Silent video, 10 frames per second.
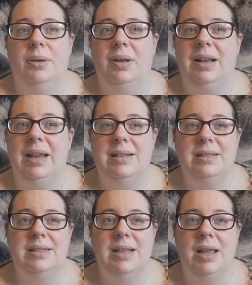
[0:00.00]

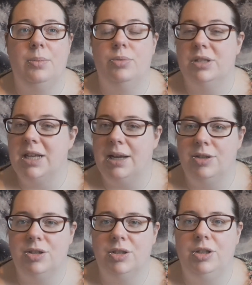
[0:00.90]
cleansing,
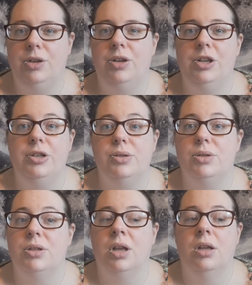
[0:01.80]
protection, you can
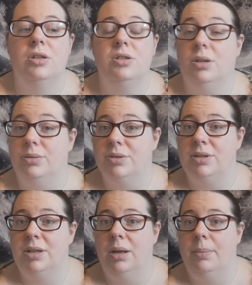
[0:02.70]
use salt
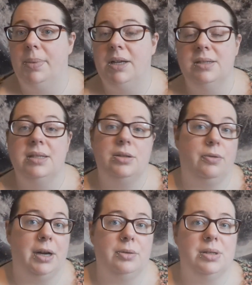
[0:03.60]
because it's
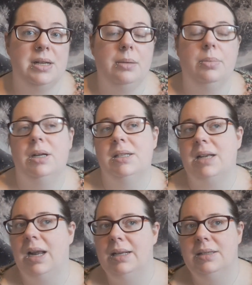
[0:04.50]
grounding, but it's
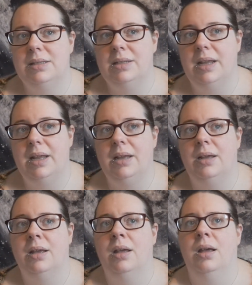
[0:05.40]
cleansing